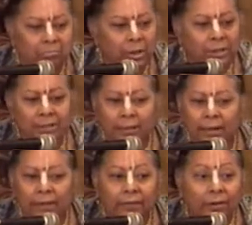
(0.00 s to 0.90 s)
until
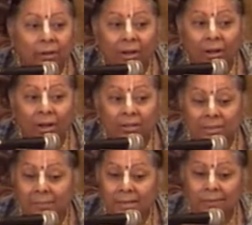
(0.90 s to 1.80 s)
11 o'clock,
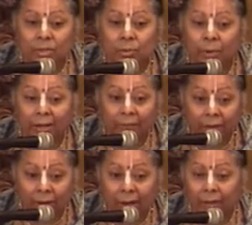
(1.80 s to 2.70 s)
sometimes 12
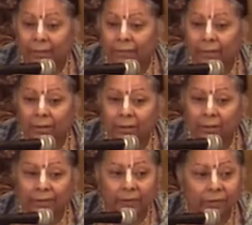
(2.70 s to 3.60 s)
o'clock if
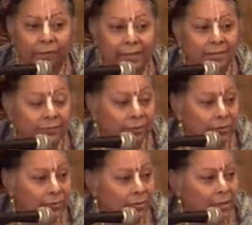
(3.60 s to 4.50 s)
they're
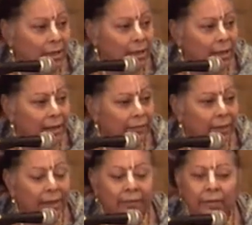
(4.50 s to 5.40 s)
festivals. And
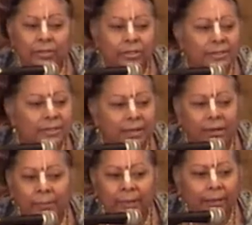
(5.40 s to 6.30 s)
they're just
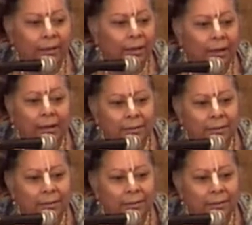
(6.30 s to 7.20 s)
there making
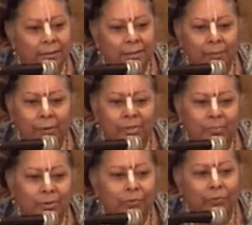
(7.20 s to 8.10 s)
garlands. And it's the most
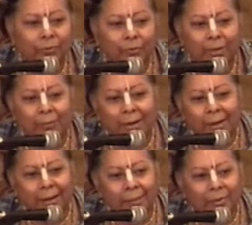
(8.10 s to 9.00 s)
beautiful thing. When I
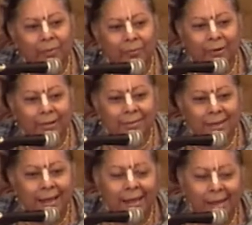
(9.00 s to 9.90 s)
come in the mornings,
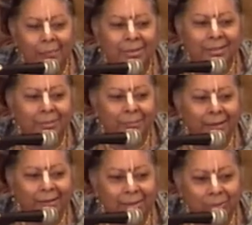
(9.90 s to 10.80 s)
I must
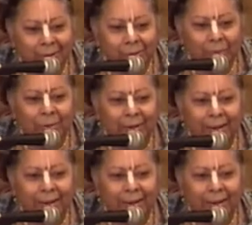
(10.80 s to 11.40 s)
admit there's one little thing